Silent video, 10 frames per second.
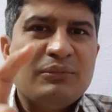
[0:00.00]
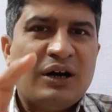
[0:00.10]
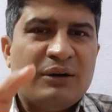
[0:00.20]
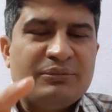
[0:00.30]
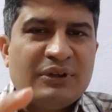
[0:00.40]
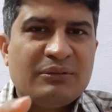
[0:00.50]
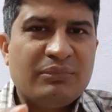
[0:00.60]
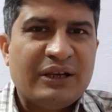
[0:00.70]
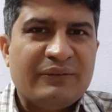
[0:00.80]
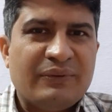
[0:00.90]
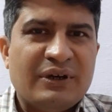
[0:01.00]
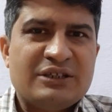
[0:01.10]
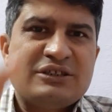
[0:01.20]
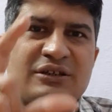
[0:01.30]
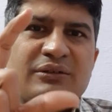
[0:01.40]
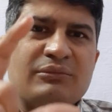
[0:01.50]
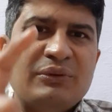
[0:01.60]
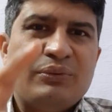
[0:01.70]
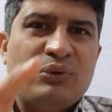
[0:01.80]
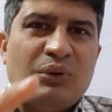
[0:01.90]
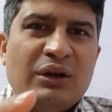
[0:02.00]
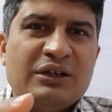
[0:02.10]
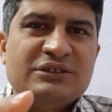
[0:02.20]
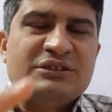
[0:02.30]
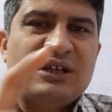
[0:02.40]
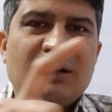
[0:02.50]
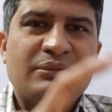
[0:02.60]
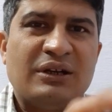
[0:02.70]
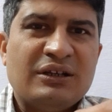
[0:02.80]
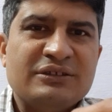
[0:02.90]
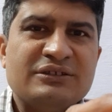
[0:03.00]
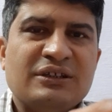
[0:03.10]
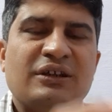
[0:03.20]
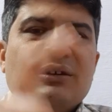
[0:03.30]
after breakfast, before lunch, after lunch,